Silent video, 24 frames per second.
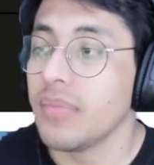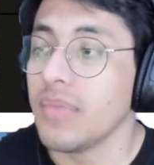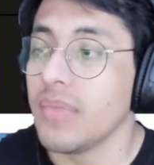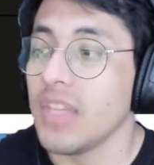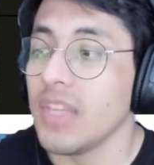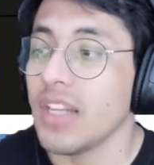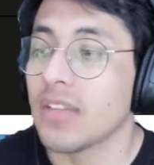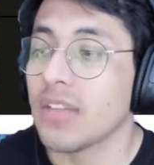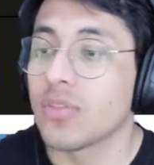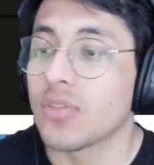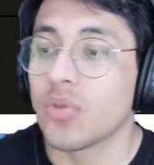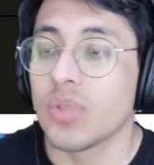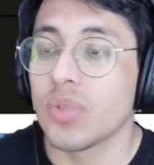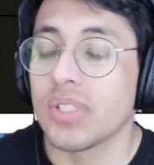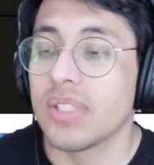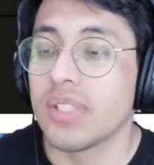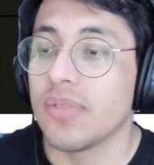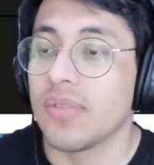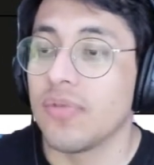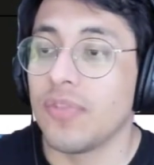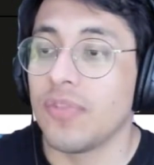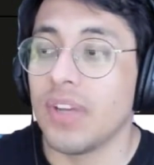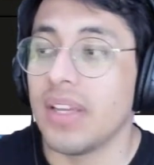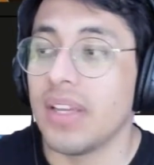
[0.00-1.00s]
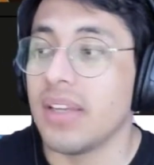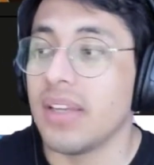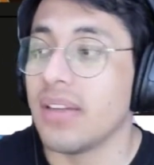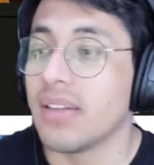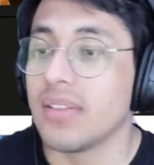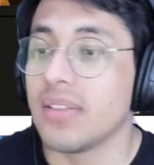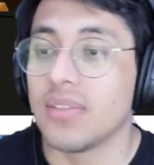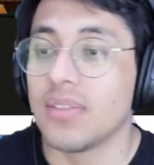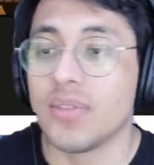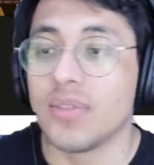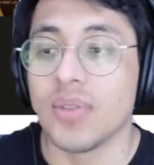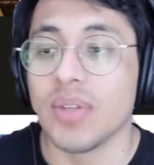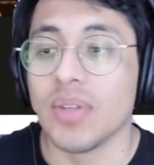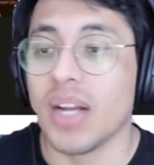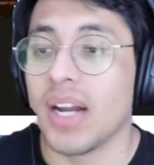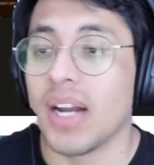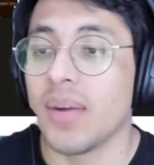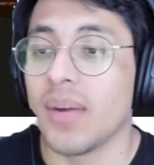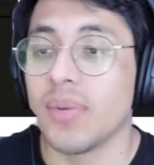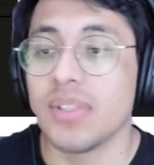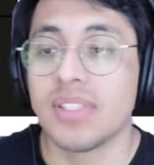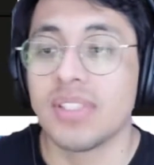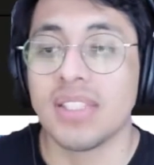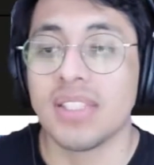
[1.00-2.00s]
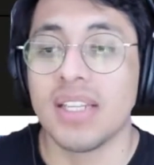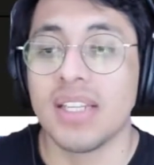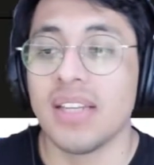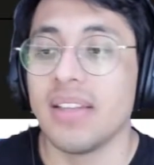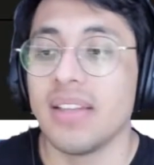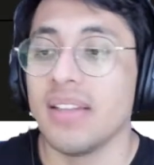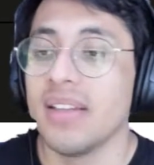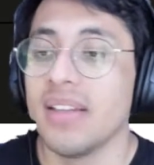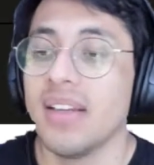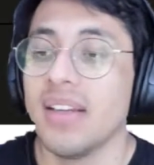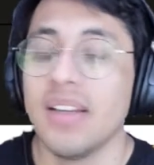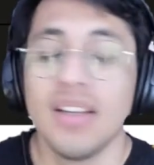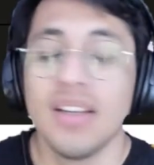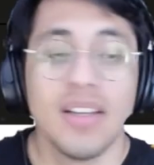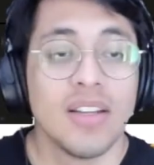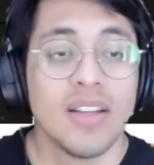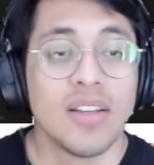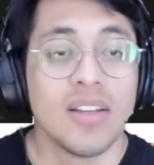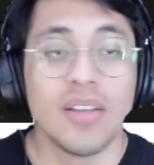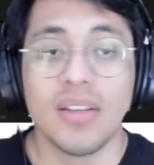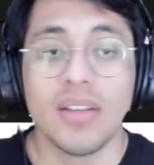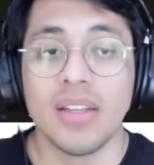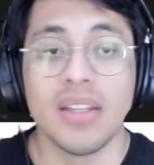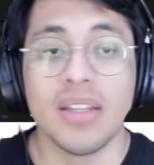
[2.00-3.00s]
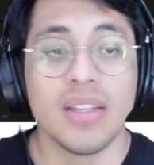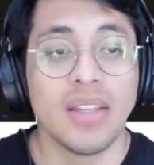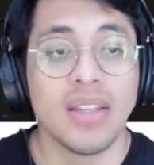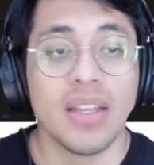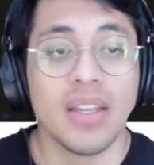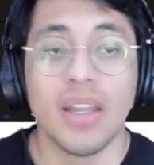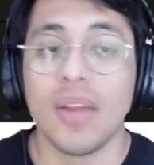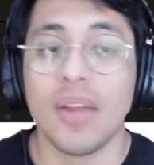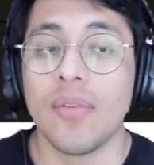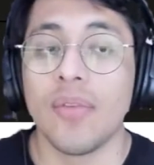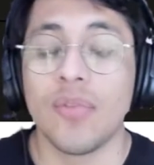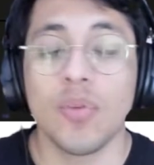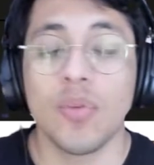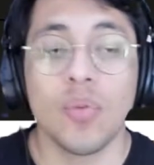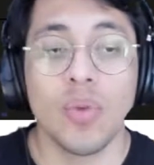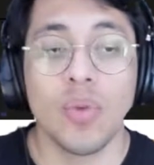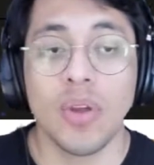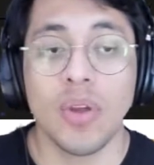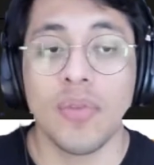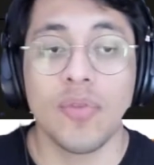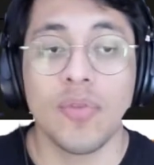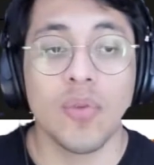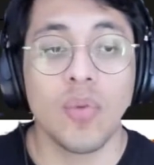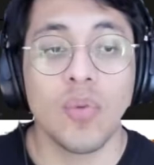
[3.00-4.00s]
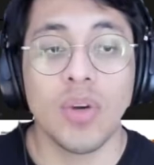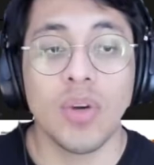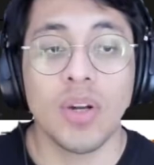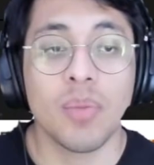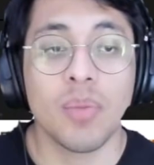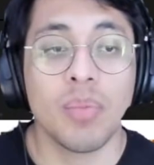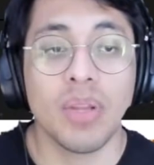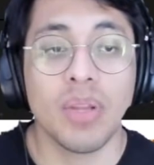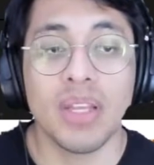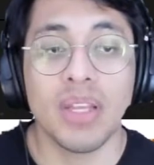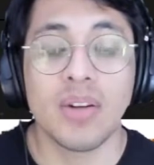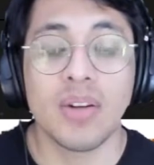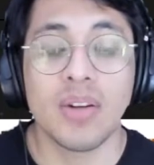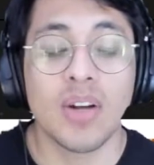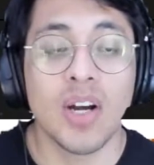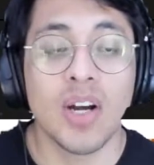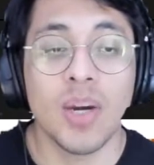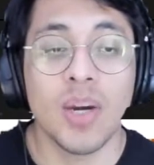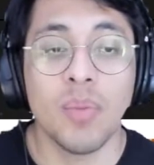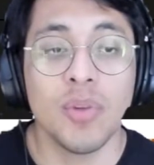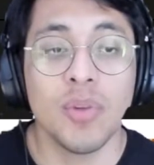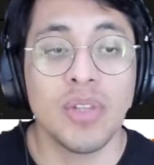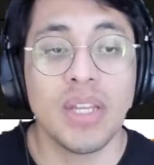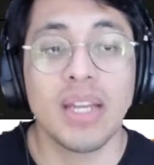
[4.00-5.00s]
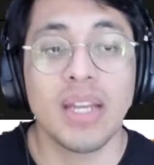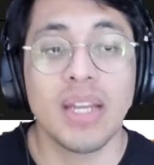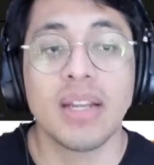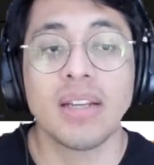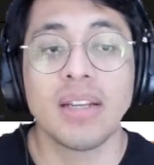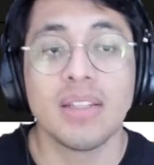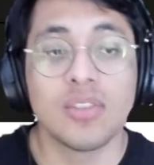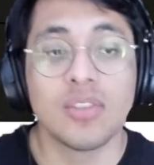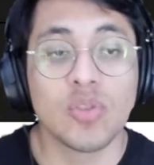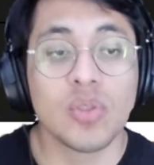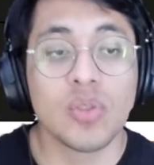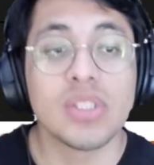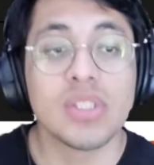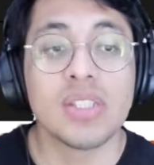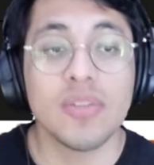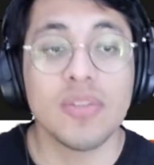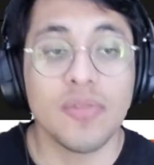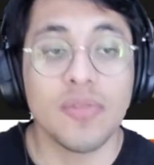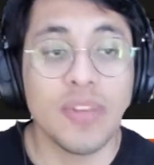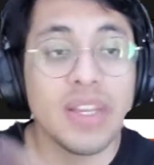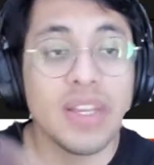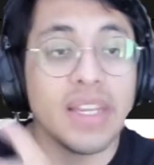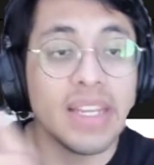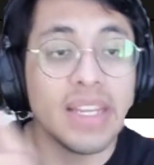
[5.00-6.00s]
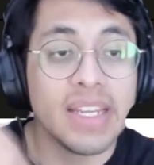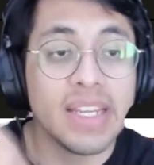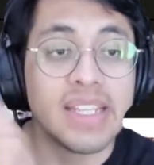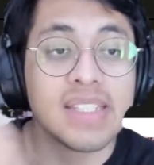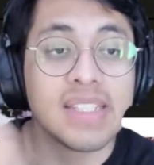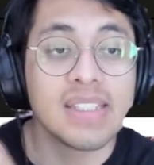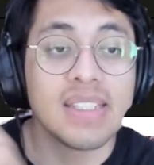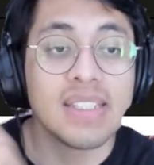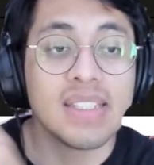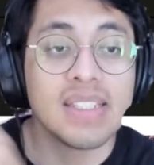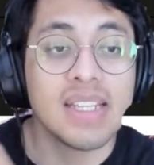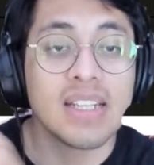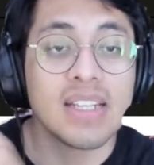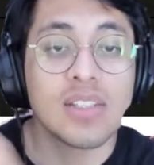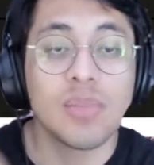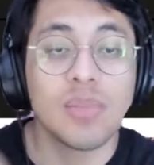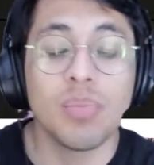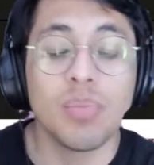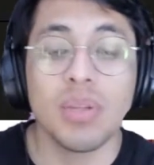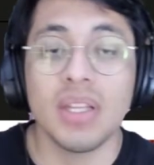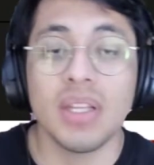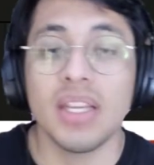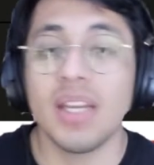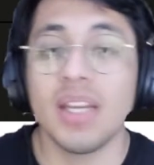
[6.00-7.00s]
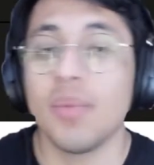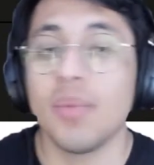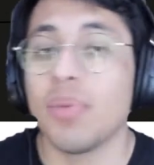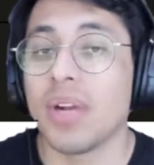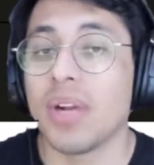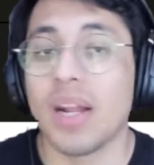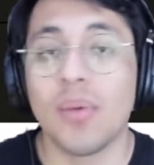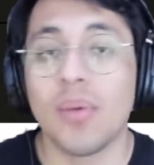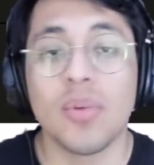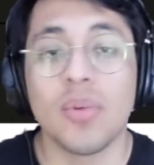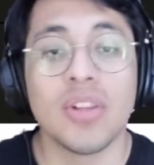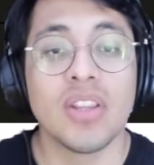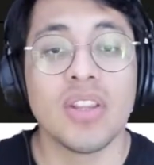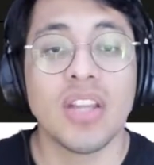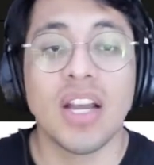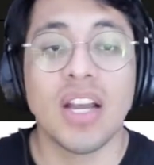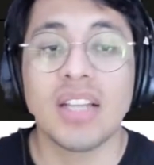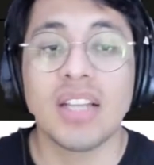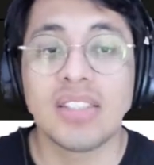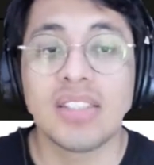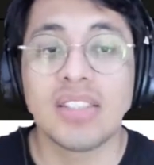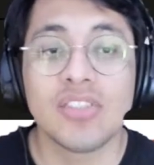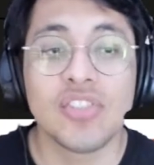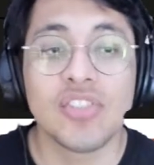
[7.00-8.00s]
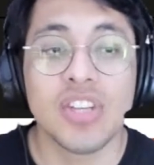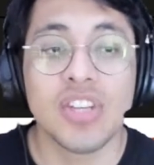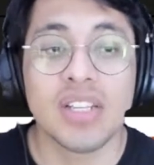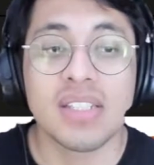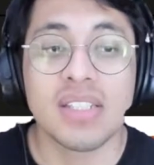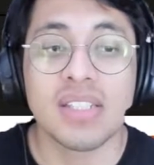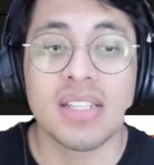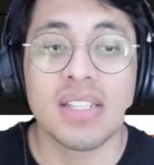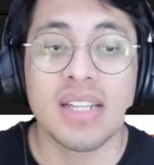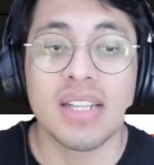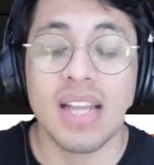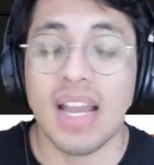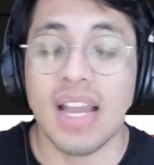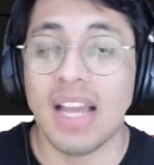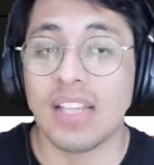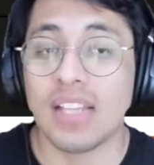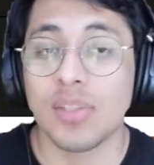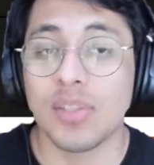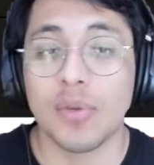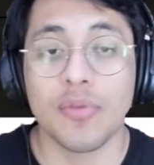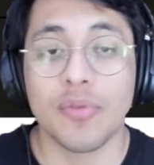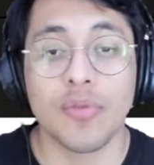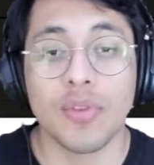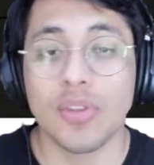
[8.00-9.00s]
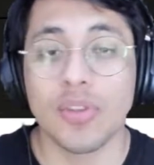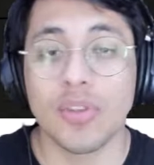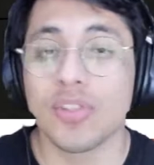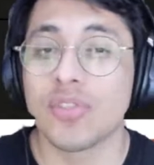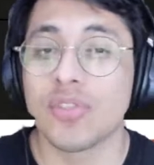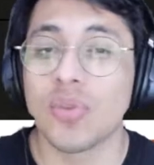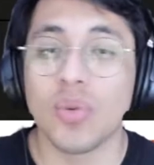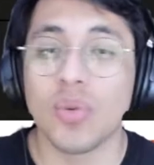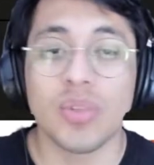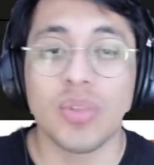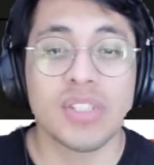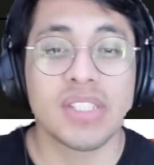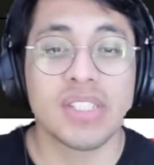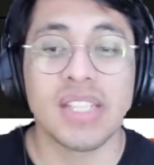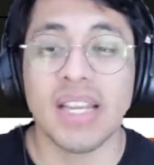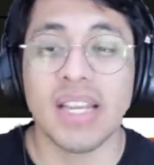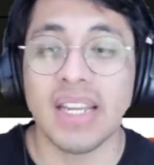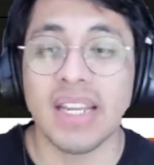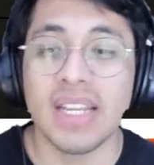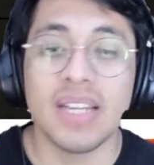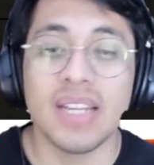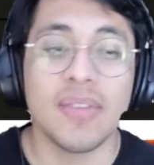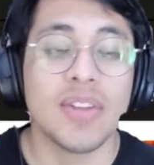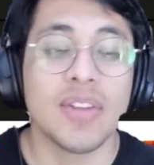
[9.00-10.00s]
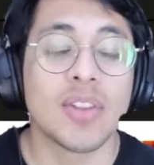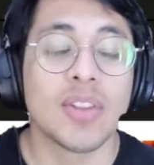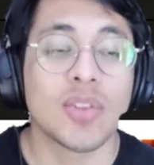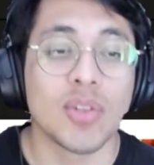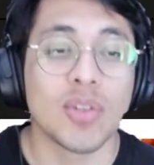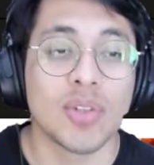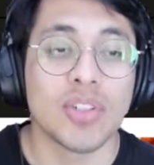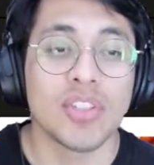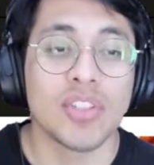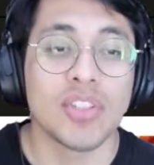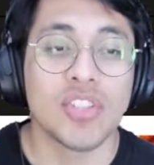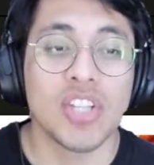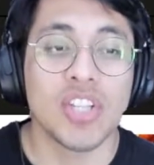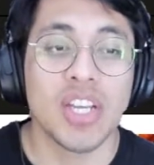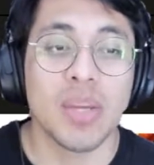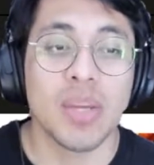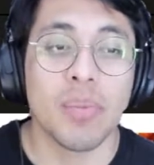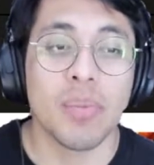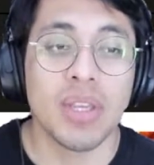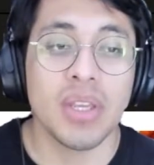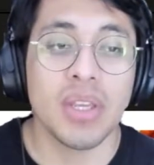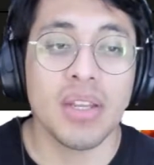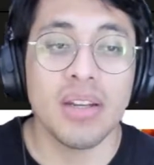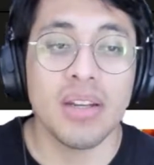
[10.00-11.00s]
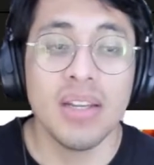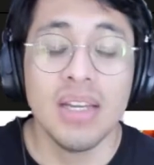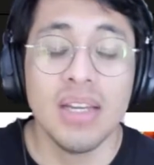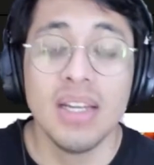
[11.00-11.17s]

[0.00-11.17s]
Twisted Fate, dude, I would say if you want to play a combo deck, Twisted Fate is the deck to play, but I would not suggest it as your first or second, even third champion.